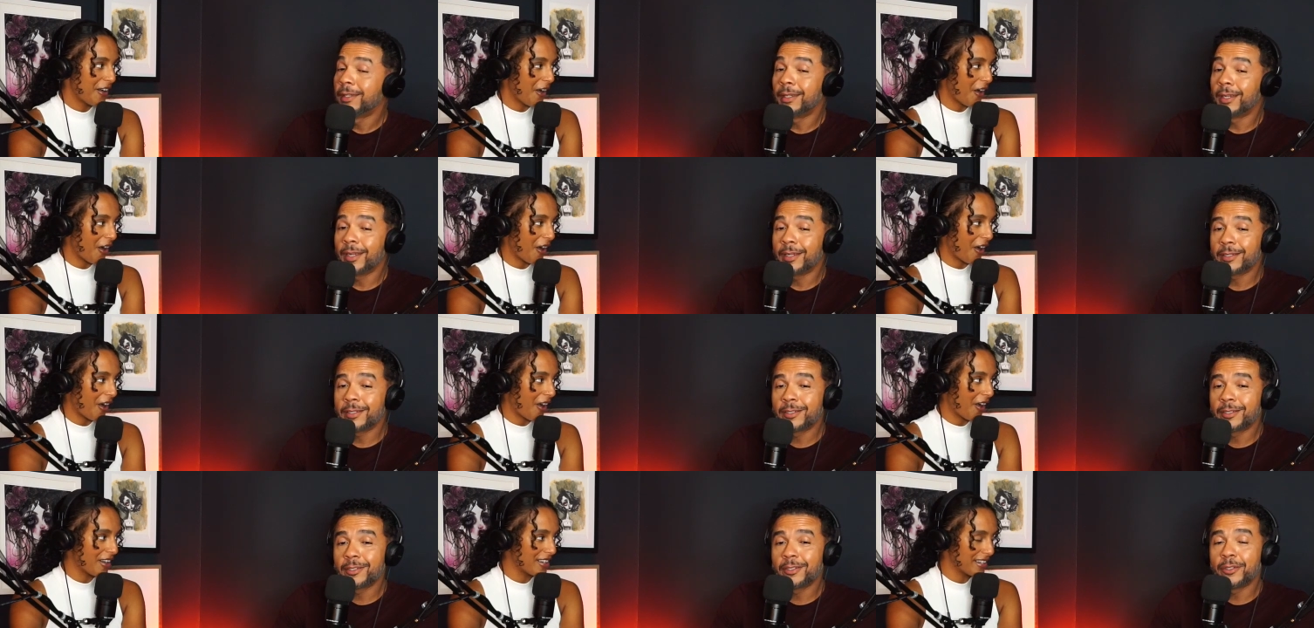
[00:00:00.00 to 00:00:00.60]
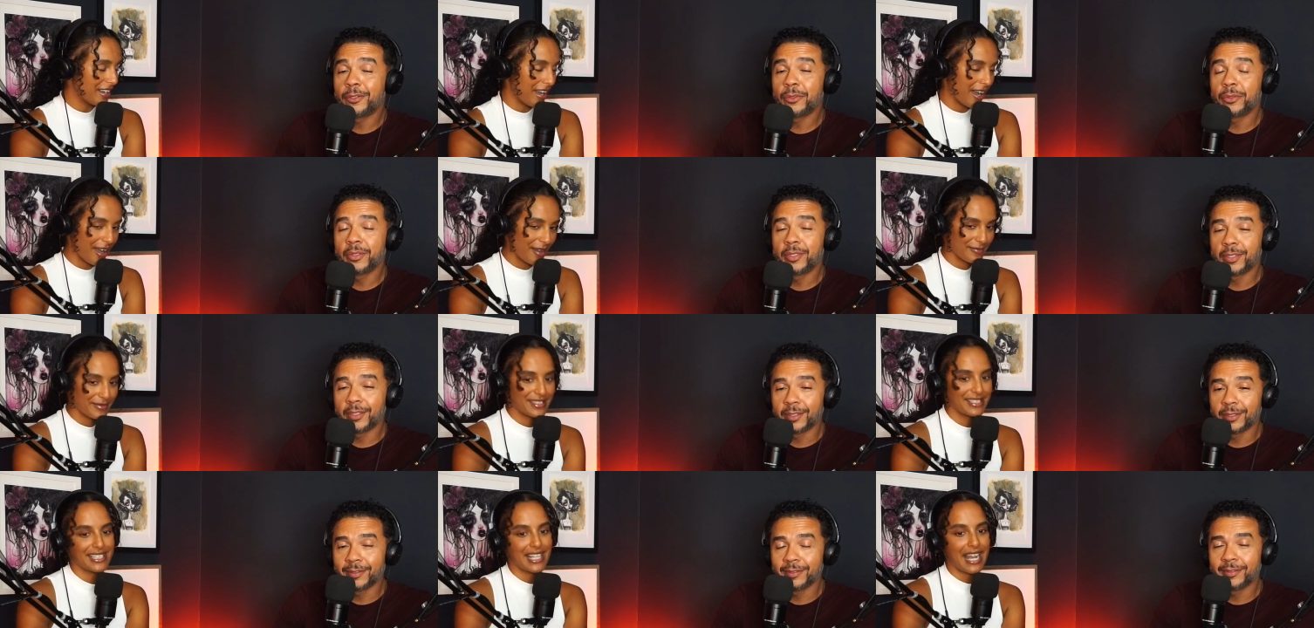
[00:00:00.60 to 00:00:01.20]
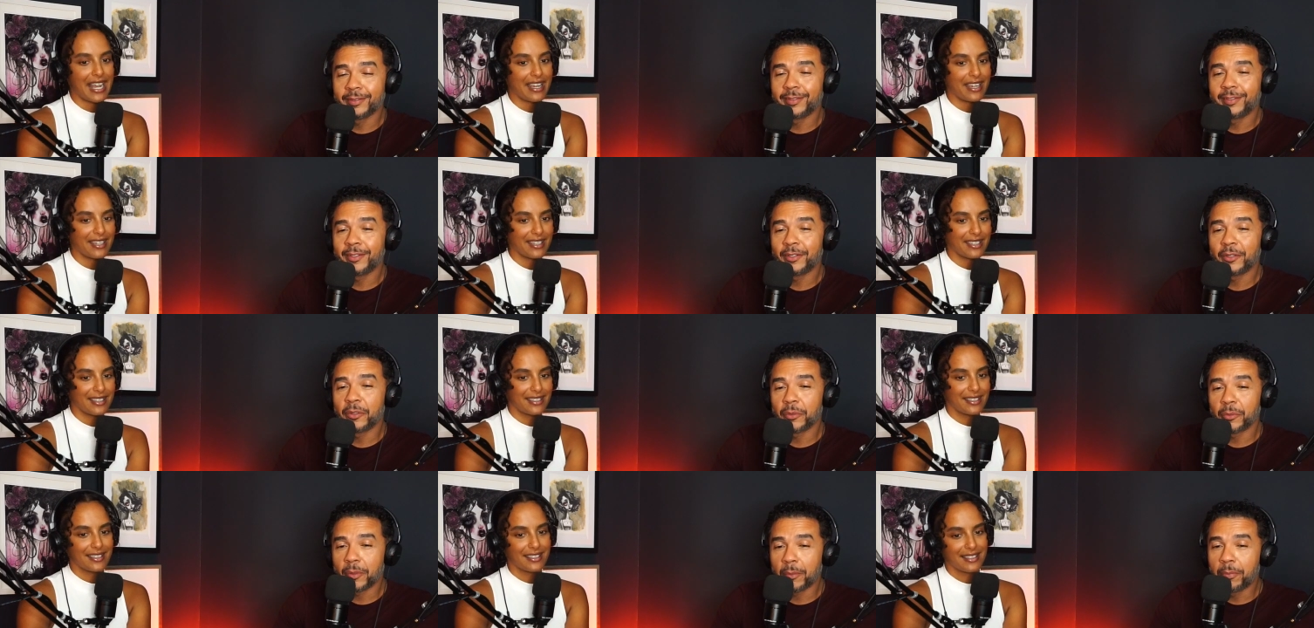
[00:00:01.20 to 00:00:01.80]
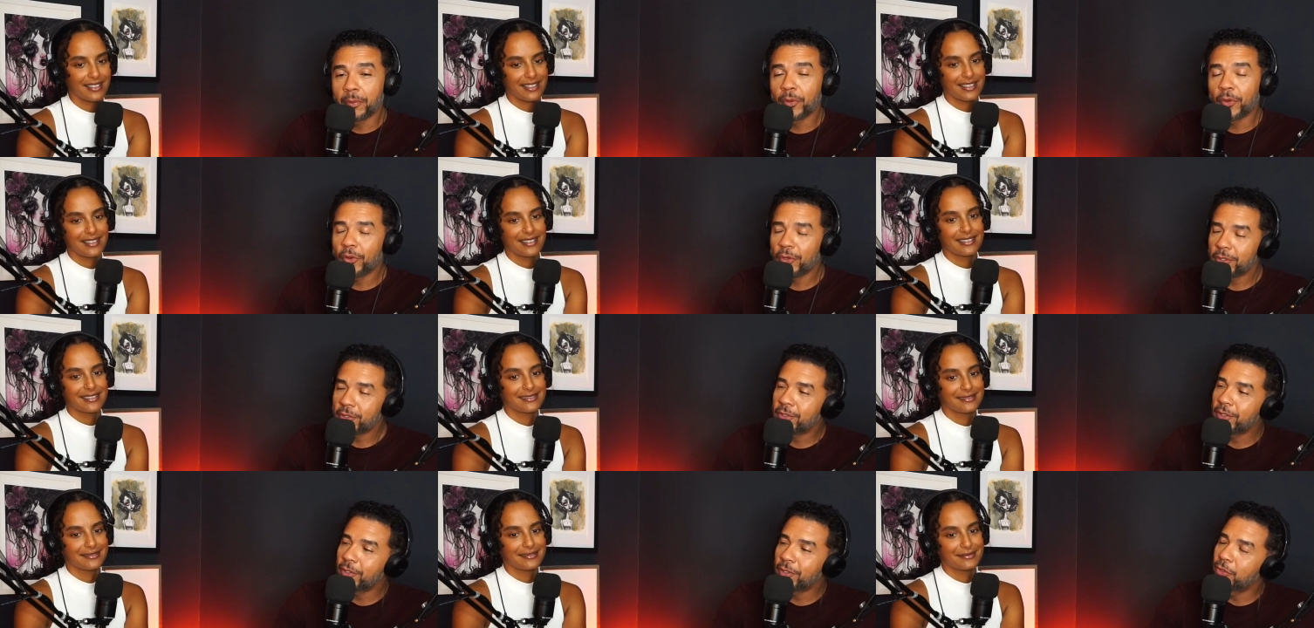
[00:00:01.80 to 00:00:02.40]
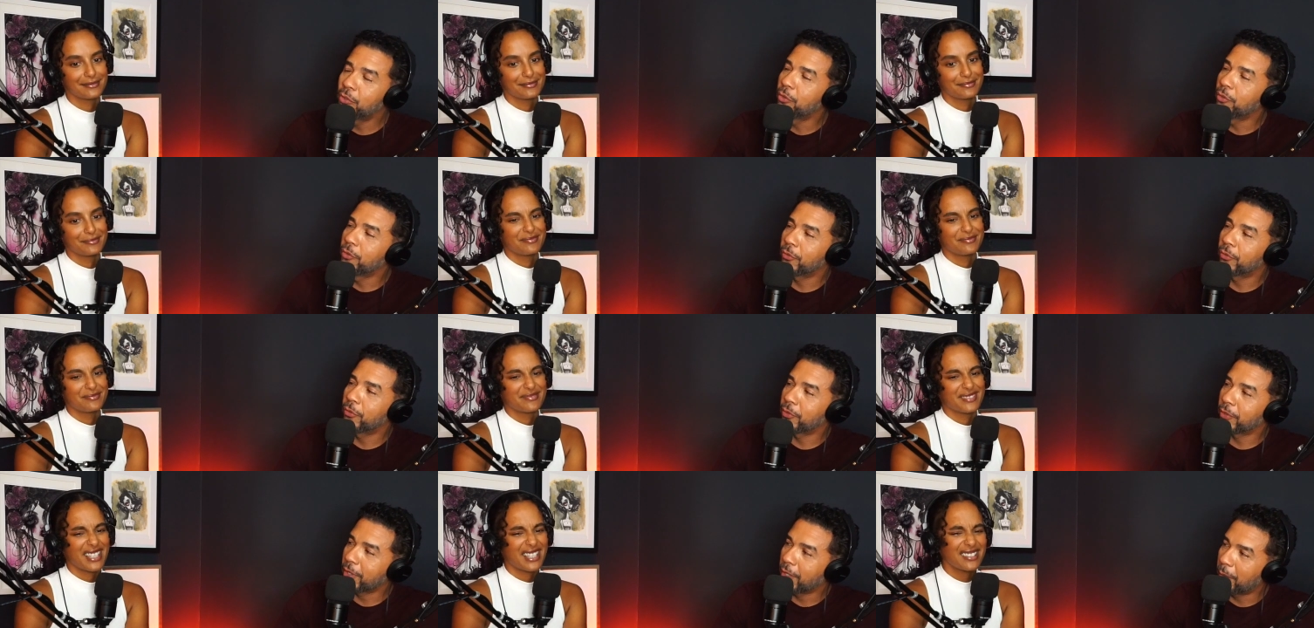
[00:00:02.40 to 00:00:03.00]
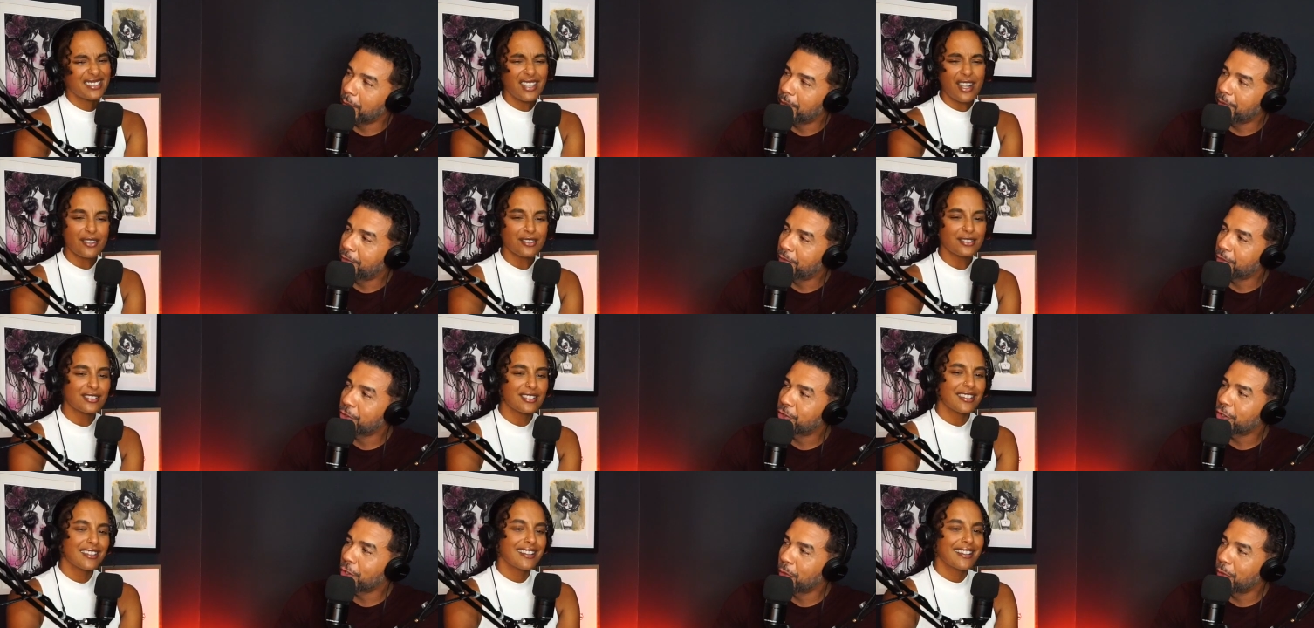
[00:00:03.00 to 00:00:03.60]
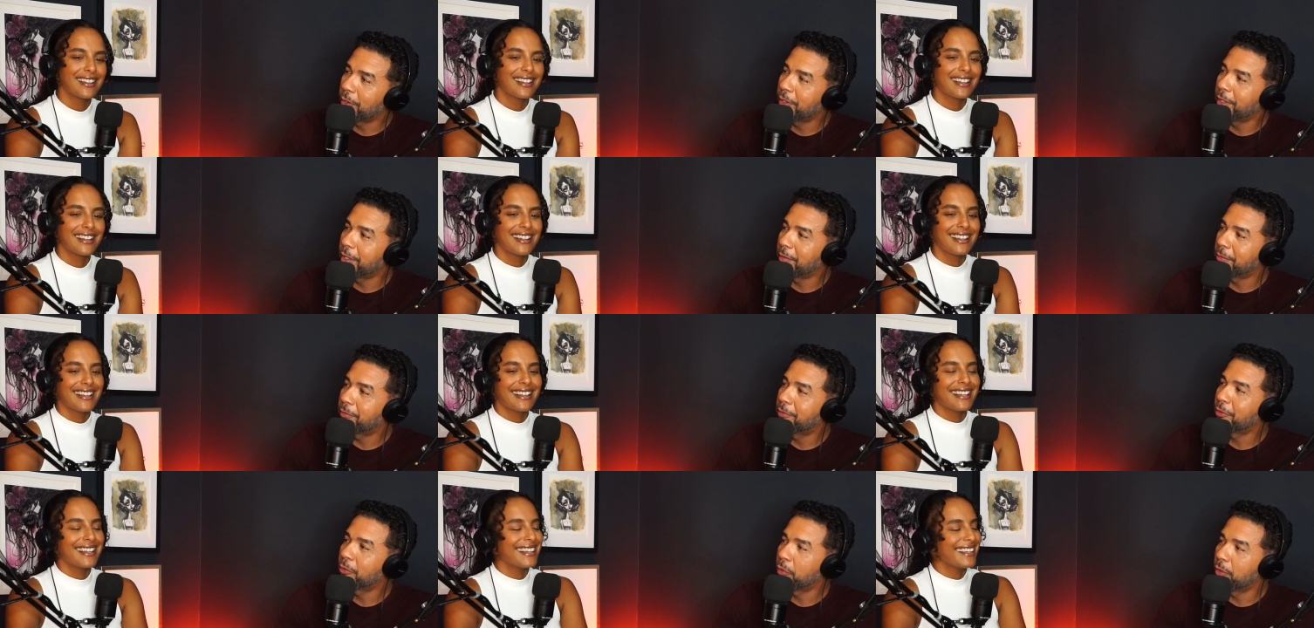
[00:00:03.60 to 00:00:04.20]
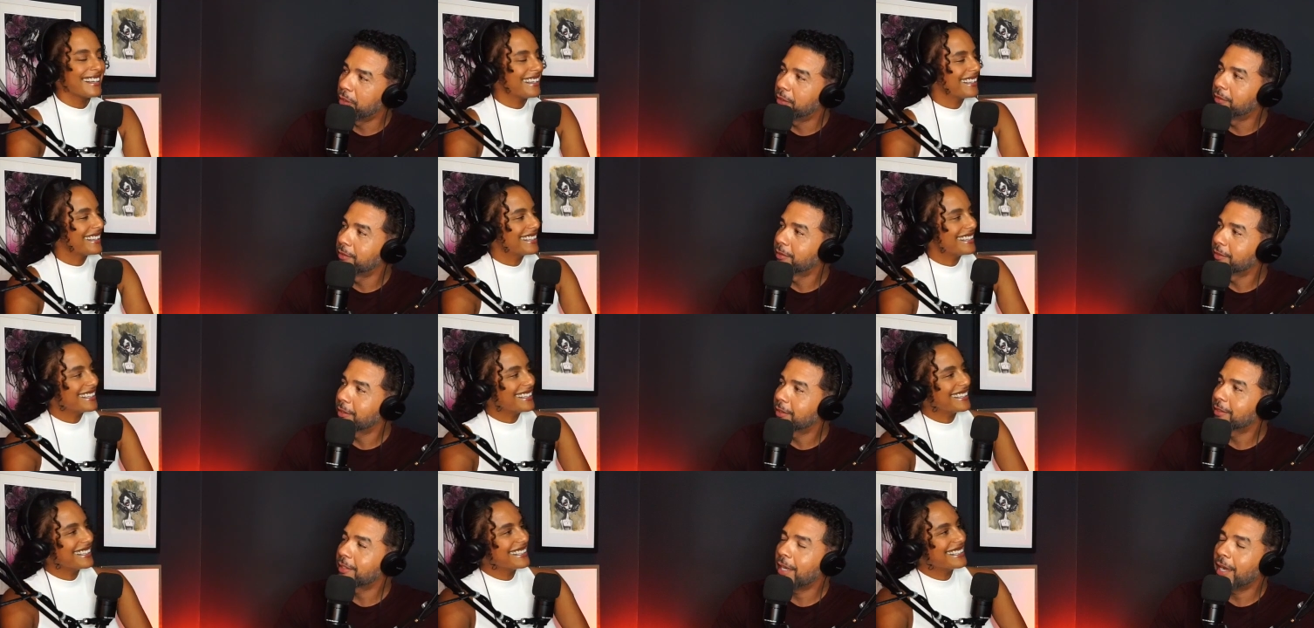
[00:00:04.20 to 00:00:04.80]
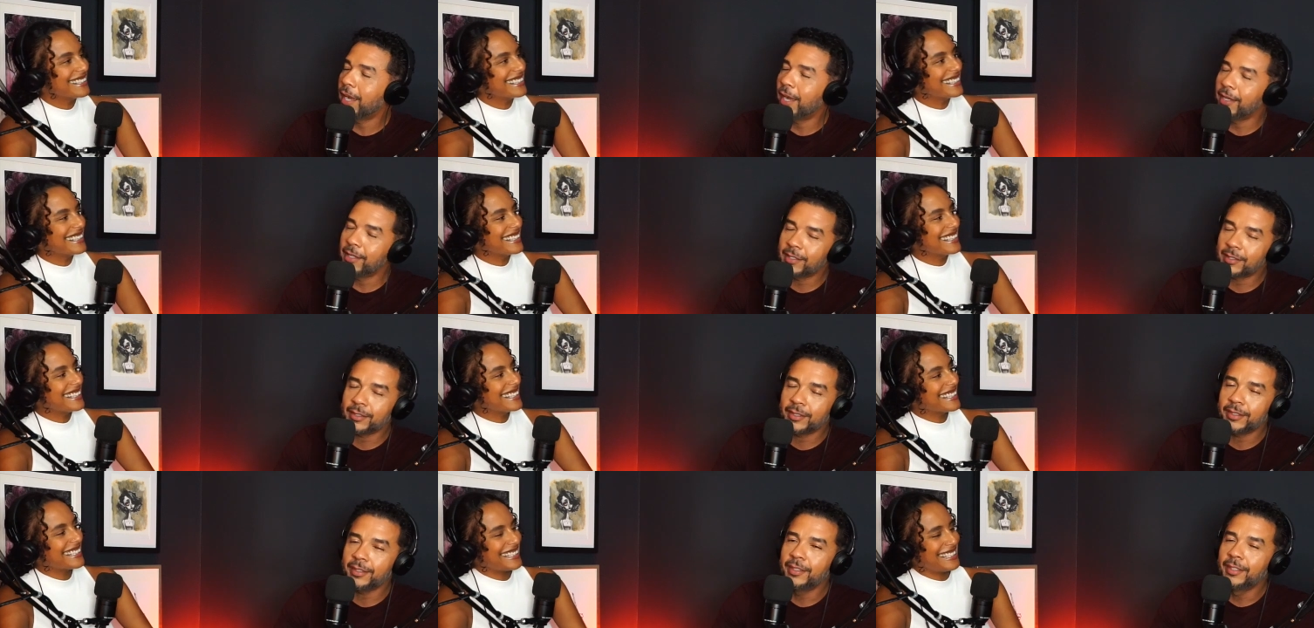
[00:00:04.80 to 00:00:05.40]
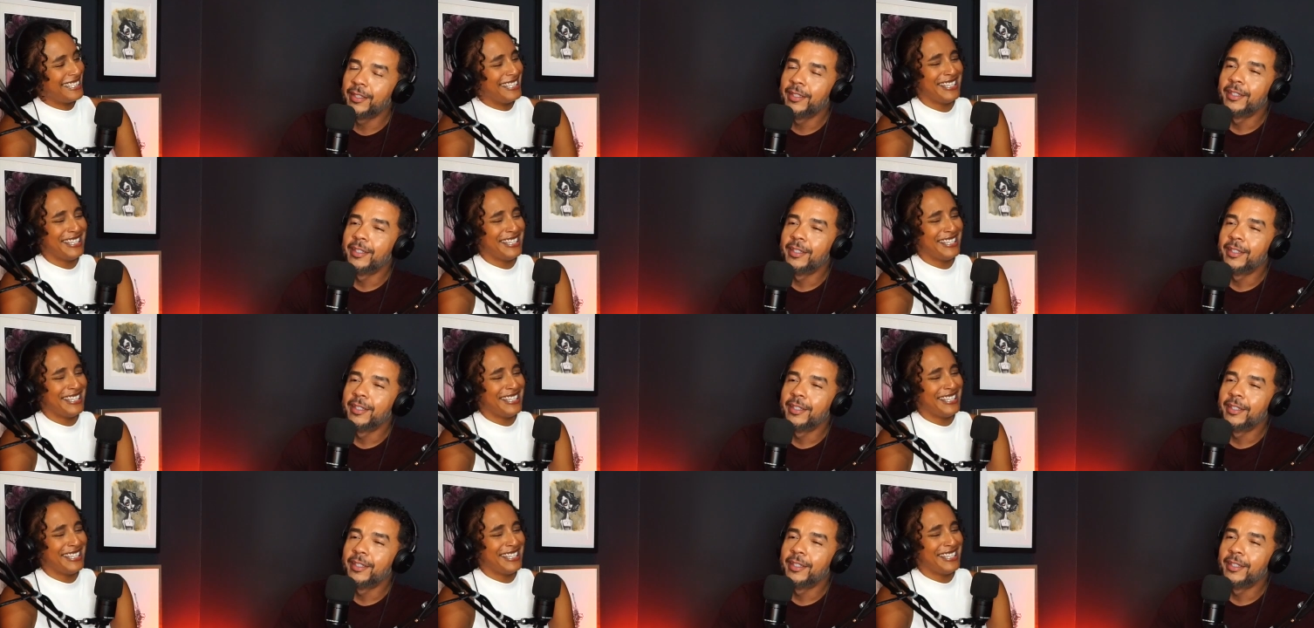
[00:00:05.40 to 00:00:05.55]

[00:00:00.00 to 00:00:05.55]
Speaker 1: Yes, you did today. Yo, applause to you for coming no, for showing up for real. Because honestly,